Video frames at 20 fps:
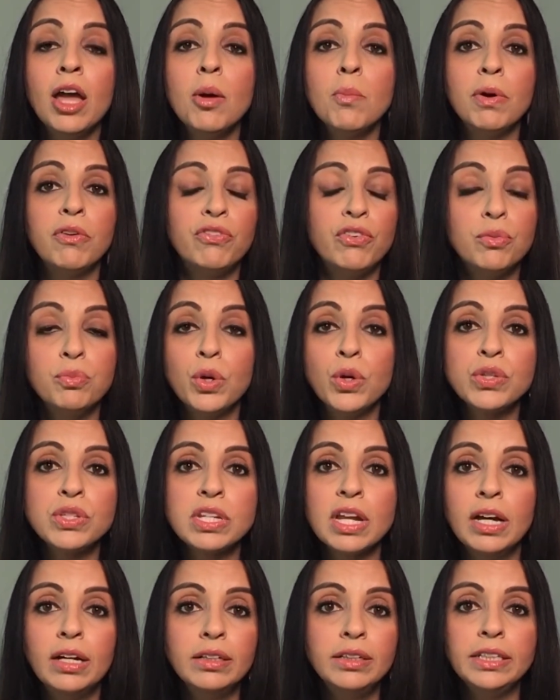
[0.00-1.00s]
But for
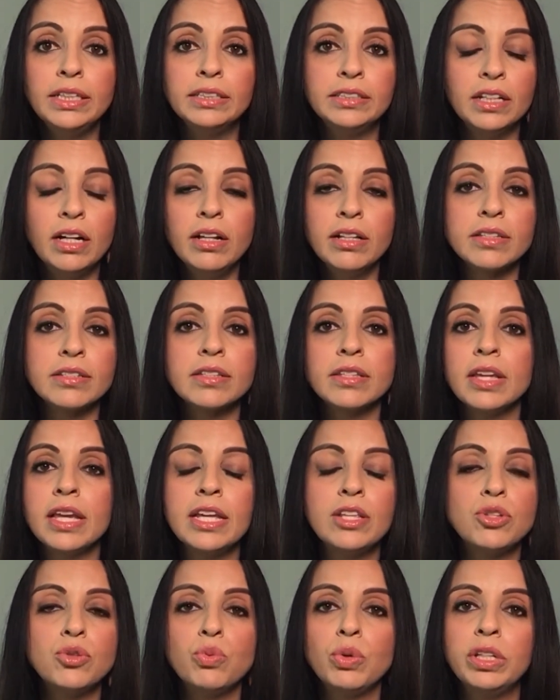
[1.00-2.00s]
most healthy adults,
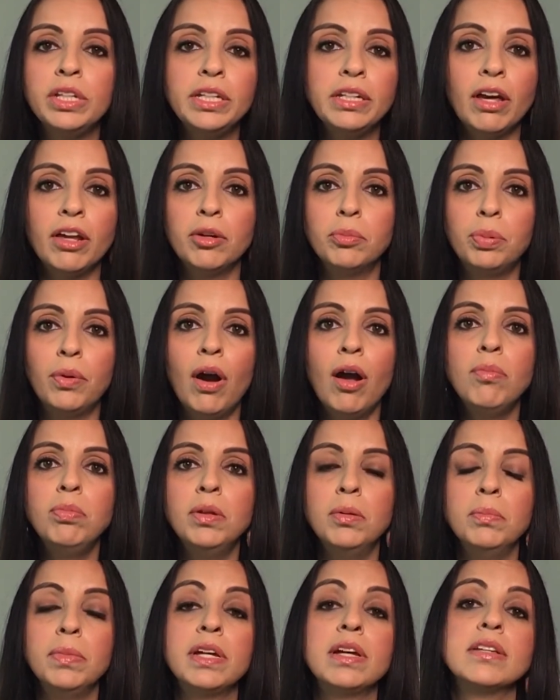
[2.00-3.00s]
it's really not a
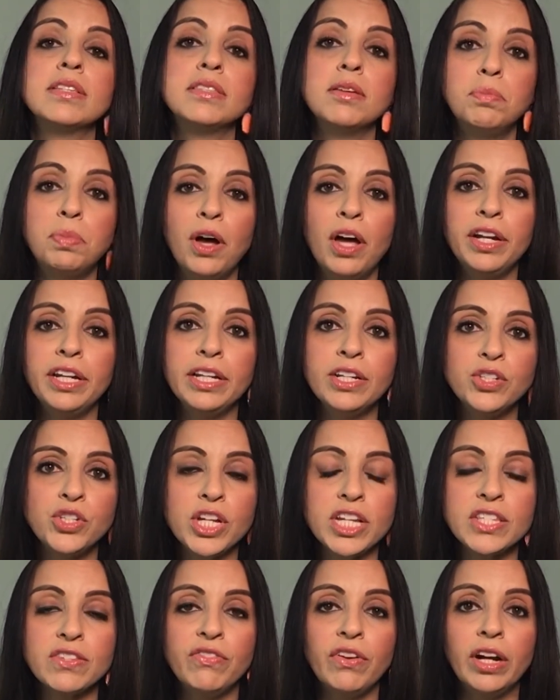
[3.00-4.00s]
problem because the body
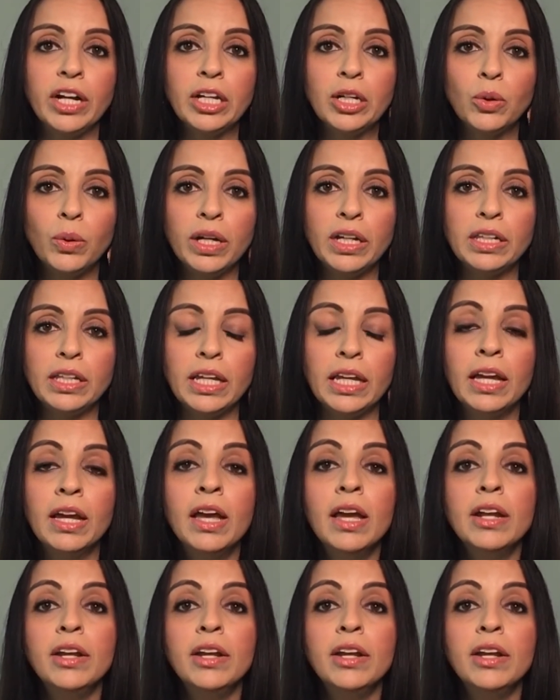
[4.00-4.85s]
adjusts very quickly.